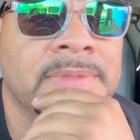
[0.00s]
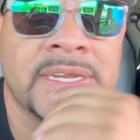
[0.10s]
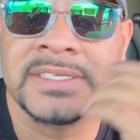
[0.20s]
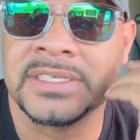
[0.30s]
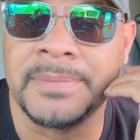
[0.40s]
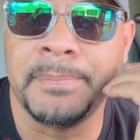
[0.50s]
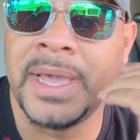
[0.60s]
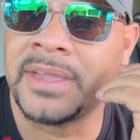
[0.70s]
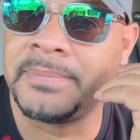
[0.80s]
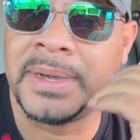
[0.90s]
It is in the
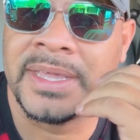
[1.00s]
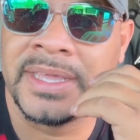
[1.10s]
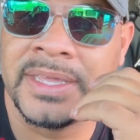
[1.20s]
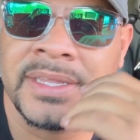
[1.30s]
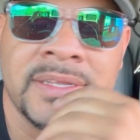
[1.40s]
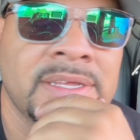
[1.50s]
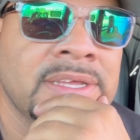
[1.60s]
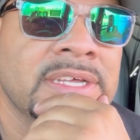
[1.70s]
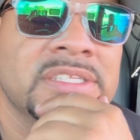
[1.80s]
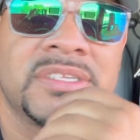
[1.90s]
back of my head.
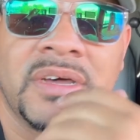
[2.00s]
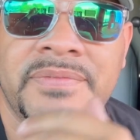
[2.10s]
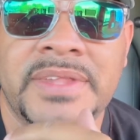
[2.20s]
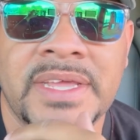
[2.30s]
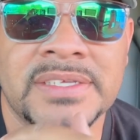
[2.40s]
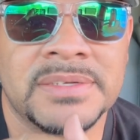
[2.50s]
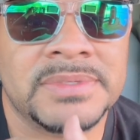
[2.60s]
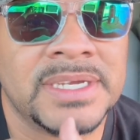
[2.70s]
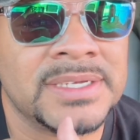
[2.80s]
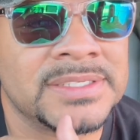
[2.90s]
Tough days,
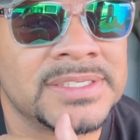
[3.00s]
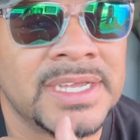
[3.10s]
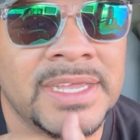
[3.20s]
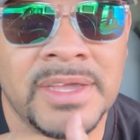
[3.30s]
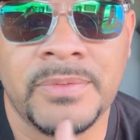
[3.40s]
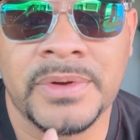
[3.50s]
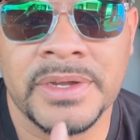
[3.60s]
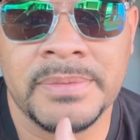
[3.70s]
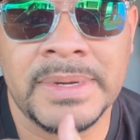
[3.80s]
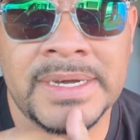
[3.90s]
sometimes I get
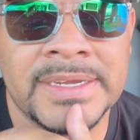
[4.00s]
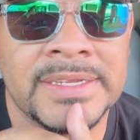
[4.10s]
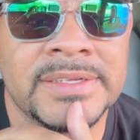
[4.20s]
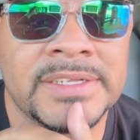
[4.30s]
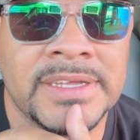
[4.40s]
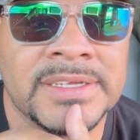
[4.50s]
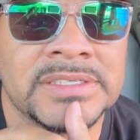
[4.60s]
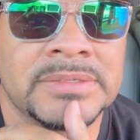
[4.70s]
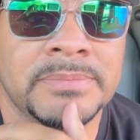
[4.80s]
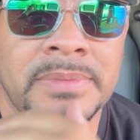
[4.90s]
worried about it,
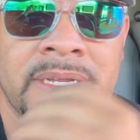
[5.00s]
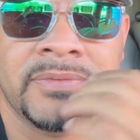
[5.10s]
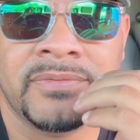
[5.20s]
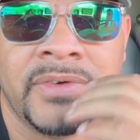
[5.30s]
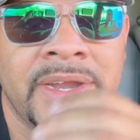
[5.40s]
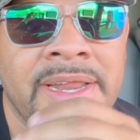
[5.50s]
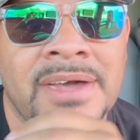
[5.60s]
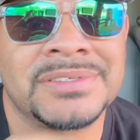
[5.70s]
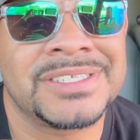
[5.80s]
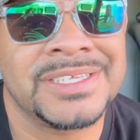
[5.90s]
yes, but right
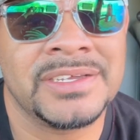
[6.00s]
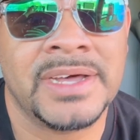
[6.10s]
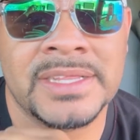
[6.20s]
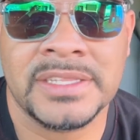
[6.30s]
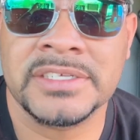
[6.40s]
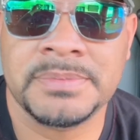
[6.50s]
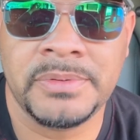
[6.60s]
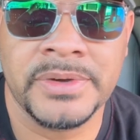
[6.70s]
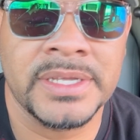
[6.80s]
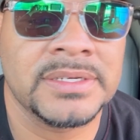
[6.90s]
now, still at this
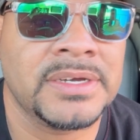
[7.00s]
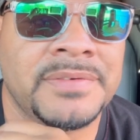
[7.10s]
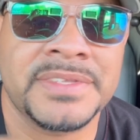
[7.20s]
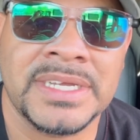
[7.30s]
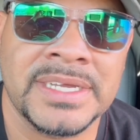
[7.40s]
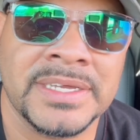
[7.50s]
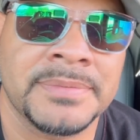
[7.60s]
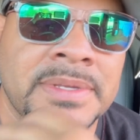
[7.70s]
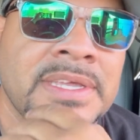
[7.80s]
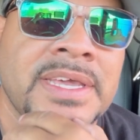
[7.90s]
point of time,